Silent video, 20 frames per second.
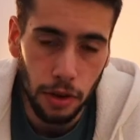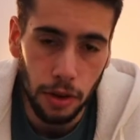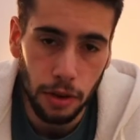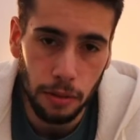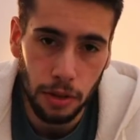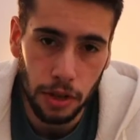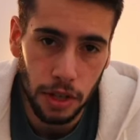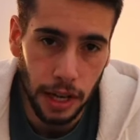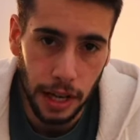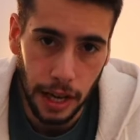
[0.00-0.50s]
I'm
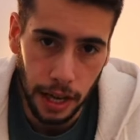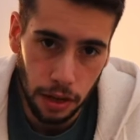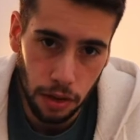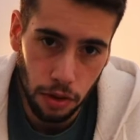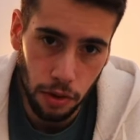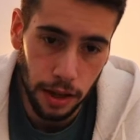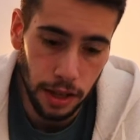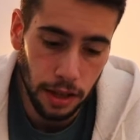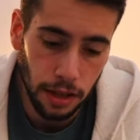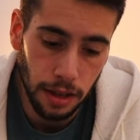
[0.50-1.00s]
just going to get
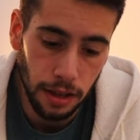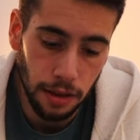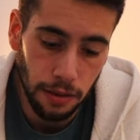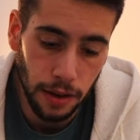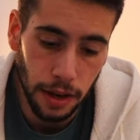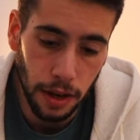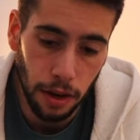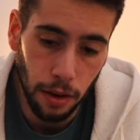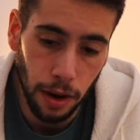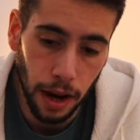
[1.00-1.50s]
straight into this
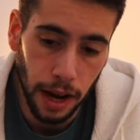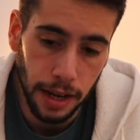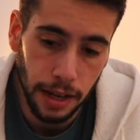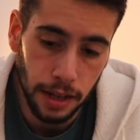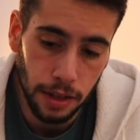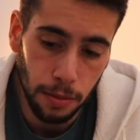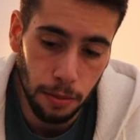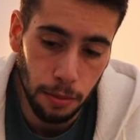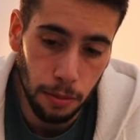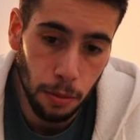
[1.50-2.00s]
video, and
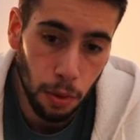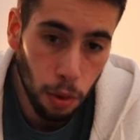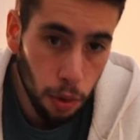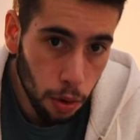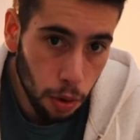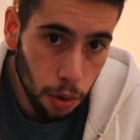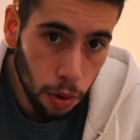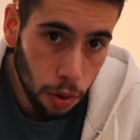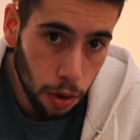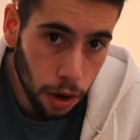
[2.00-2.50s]
it's
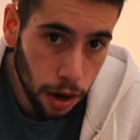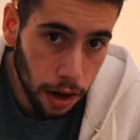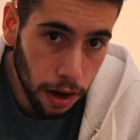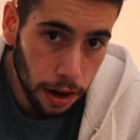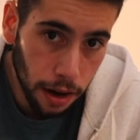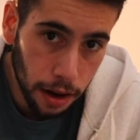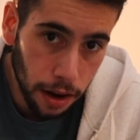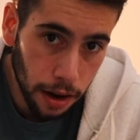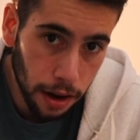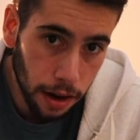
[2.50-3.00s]
more
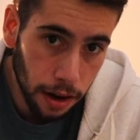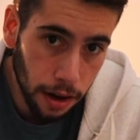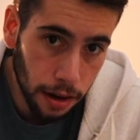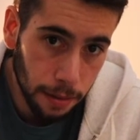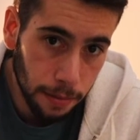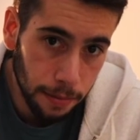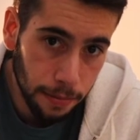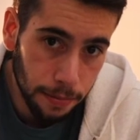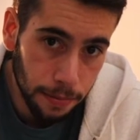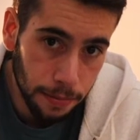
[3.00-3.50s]

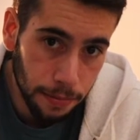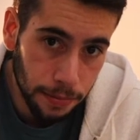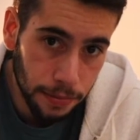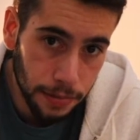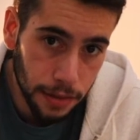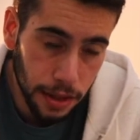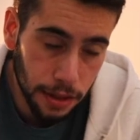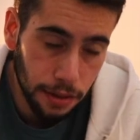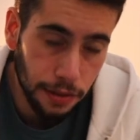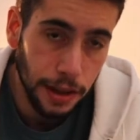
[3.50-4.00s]

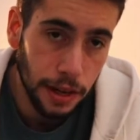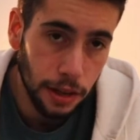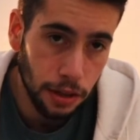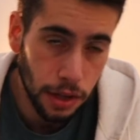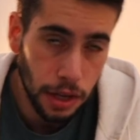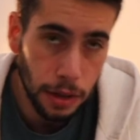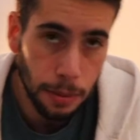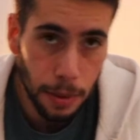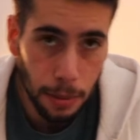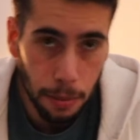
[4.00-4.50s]
this video is
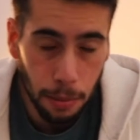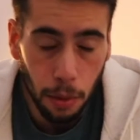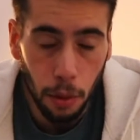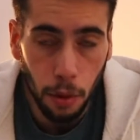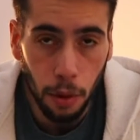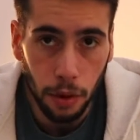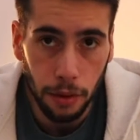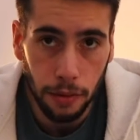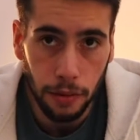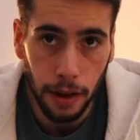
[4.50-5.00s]
going to be
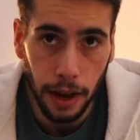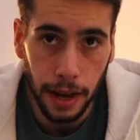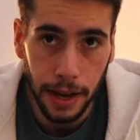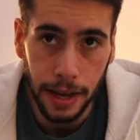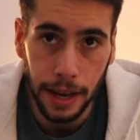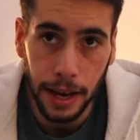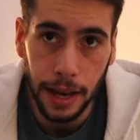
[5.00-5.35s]
more of like